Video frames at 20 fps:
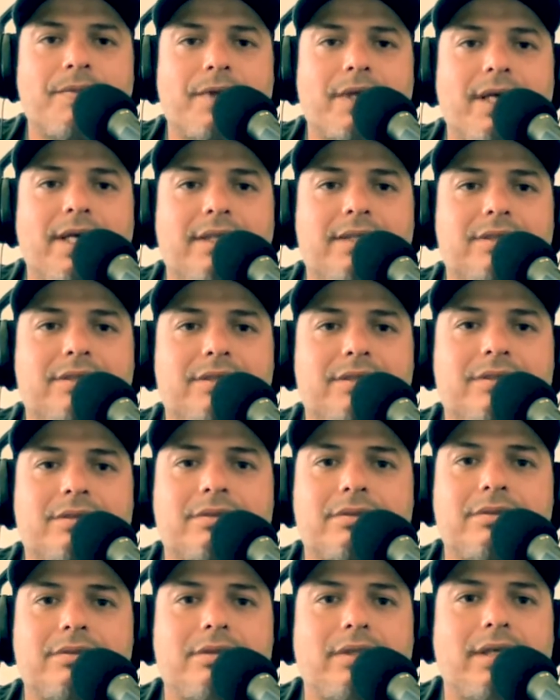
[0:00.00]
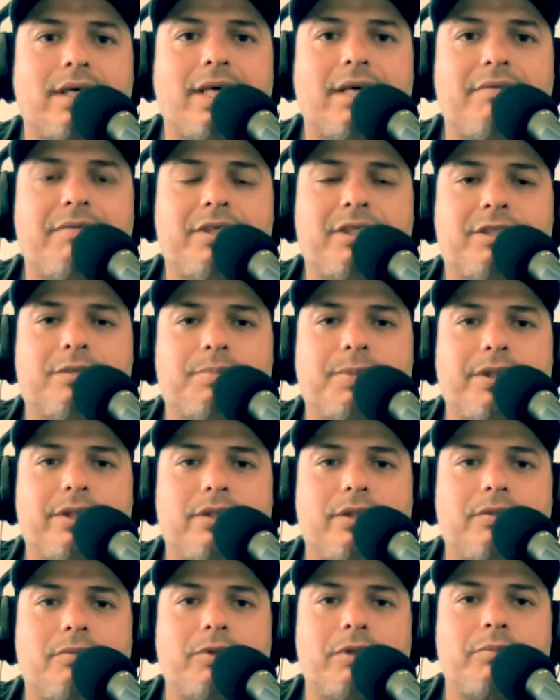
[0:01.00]
And it's just the heaviest
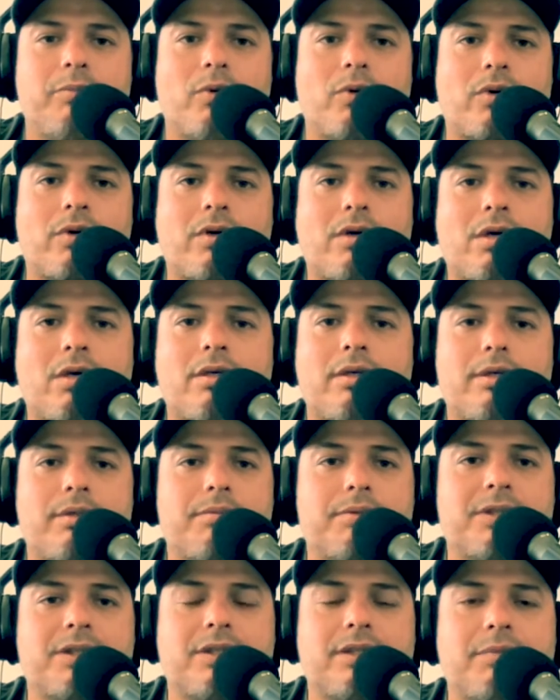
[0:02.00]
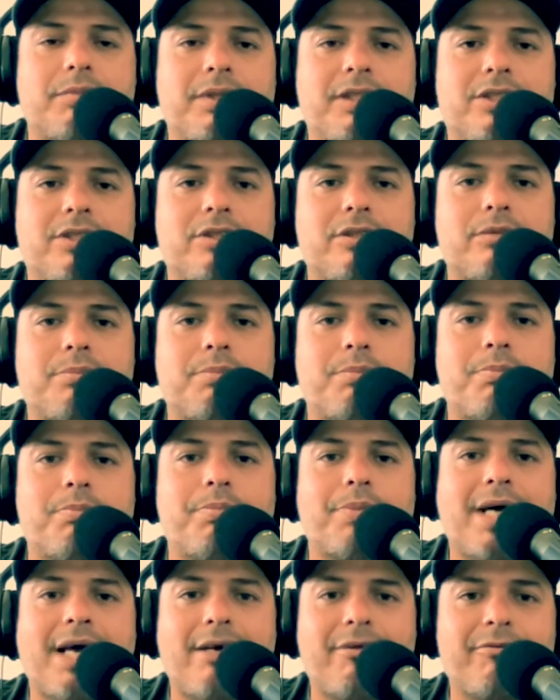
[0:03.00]
beer with more carbs. And I mean, it's just
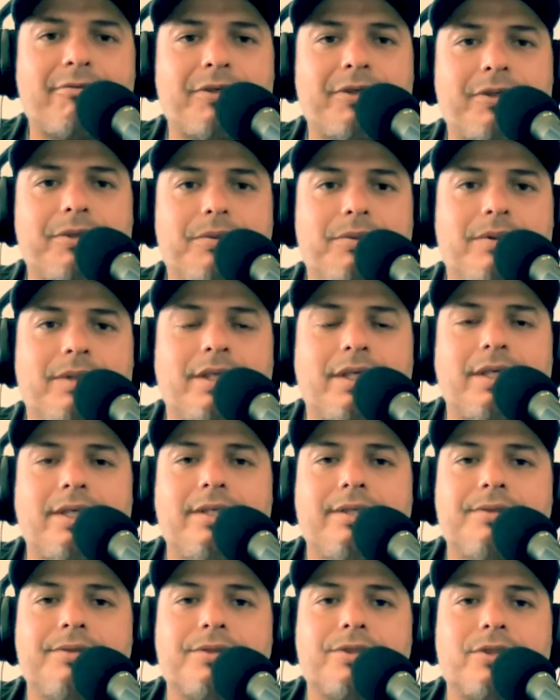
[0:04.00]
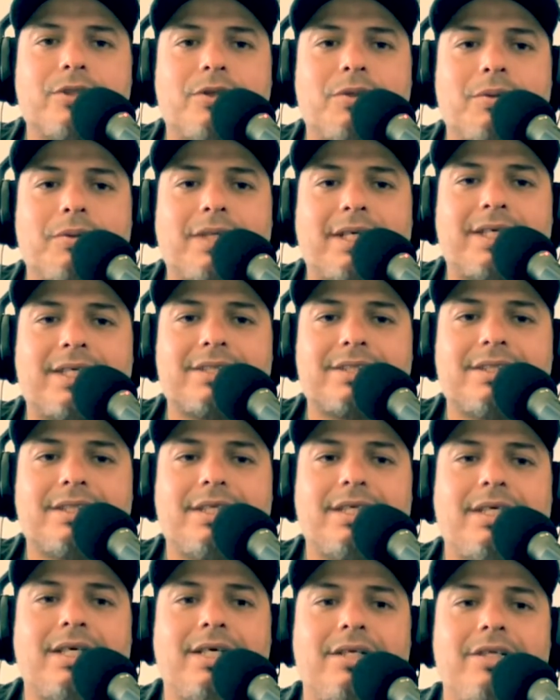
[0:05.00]
bad for you. So, like I said,
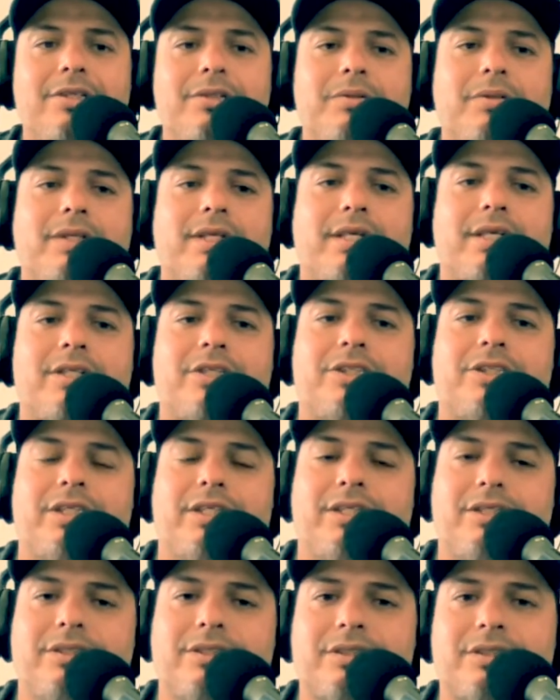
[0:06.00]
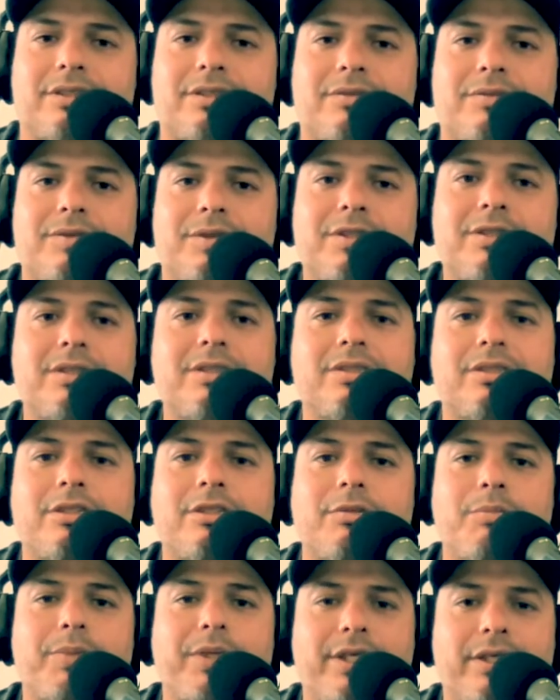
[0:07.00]
I had to do a lot of changes. For instance, in
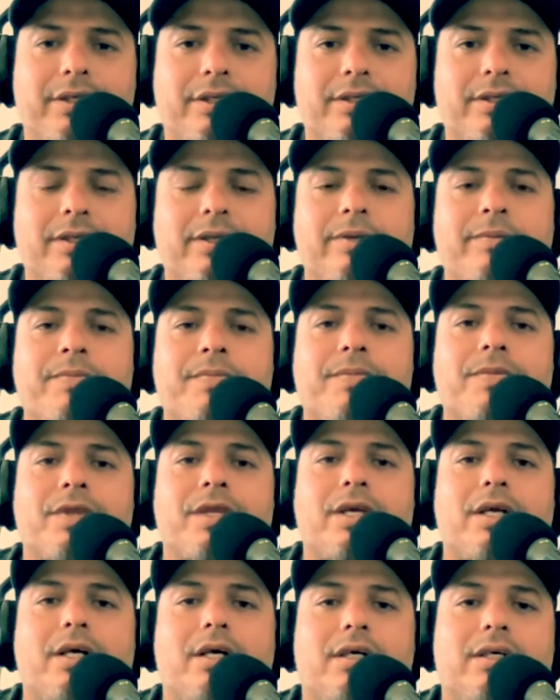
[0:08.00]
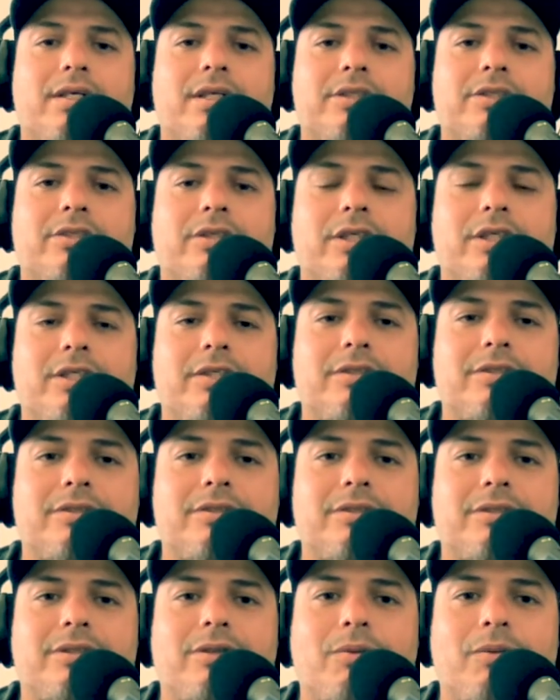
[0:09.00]
the beer, uh, I started
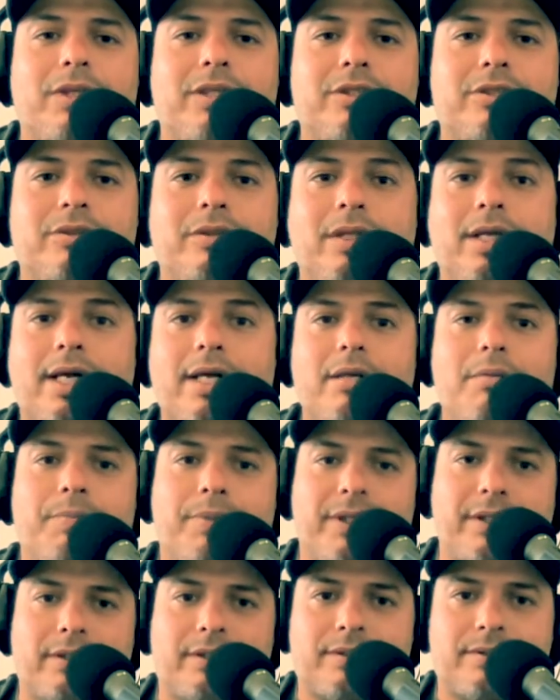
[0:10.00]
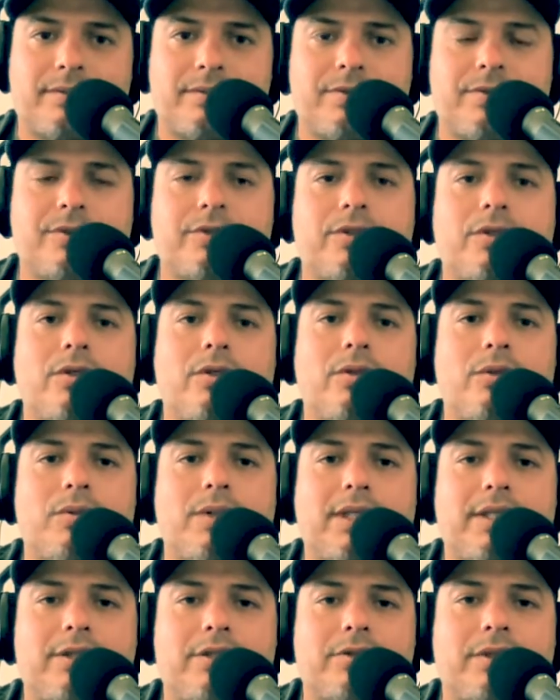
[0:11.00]
going to light beer. So
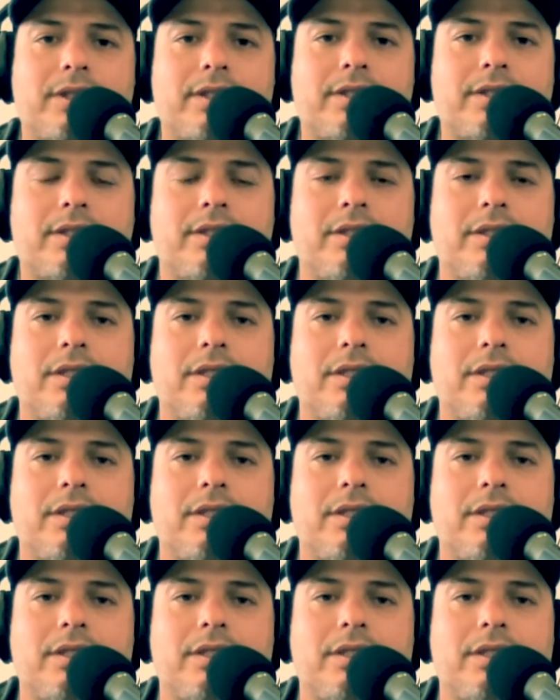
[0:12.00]
I drink